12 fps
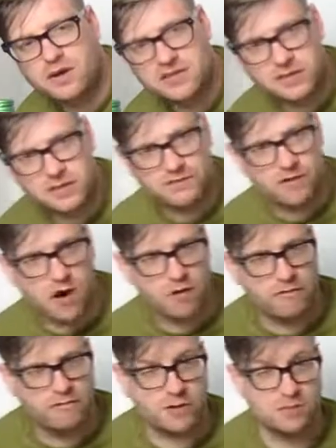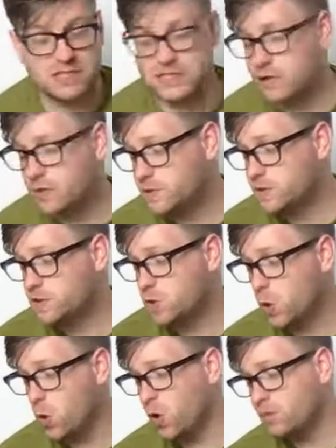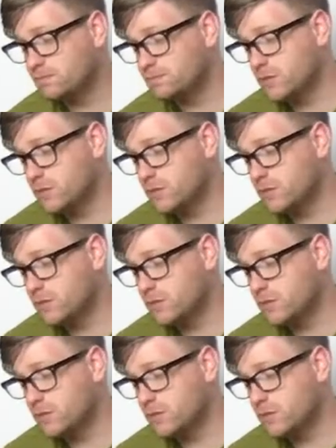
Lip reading: in a series of horror films? He's known as Jigsaw.